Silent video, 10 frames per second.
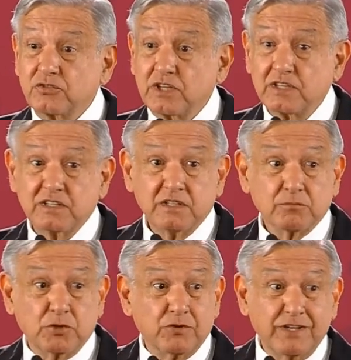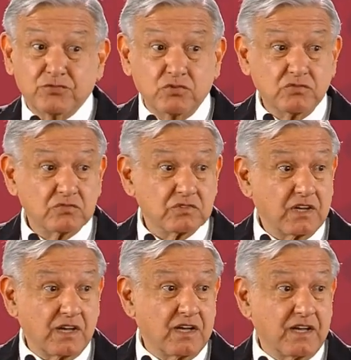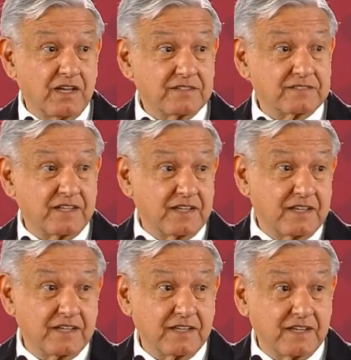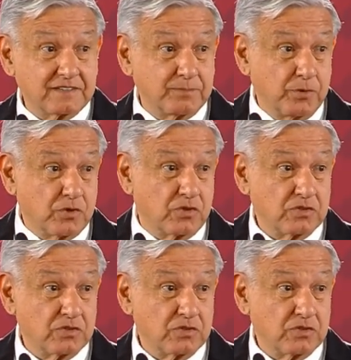colonies, the, the, the neighborhoods,